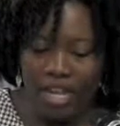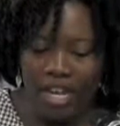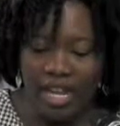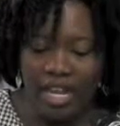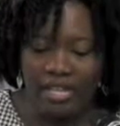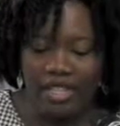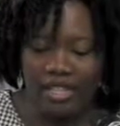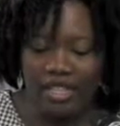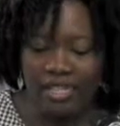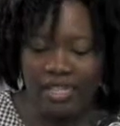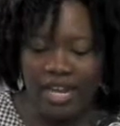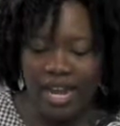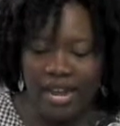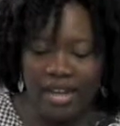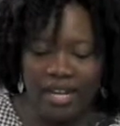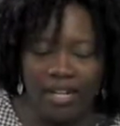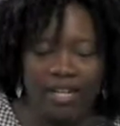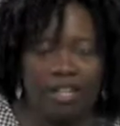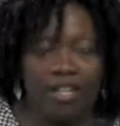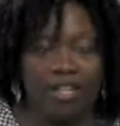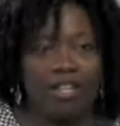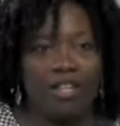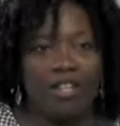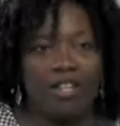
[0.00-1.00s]

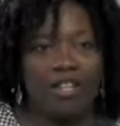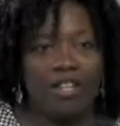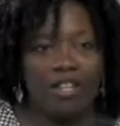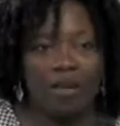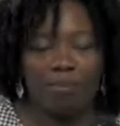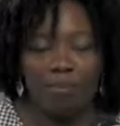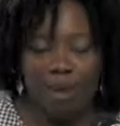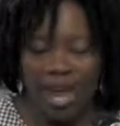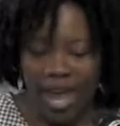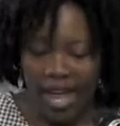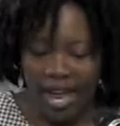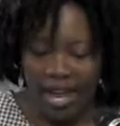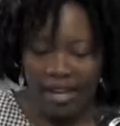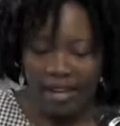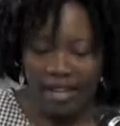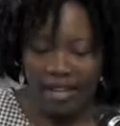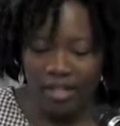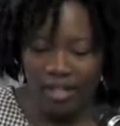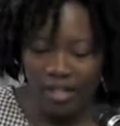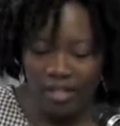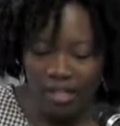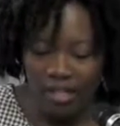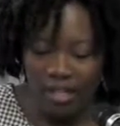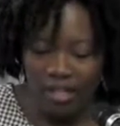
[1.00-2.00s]
Instead, the
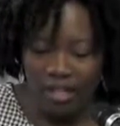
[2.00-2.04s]
bang,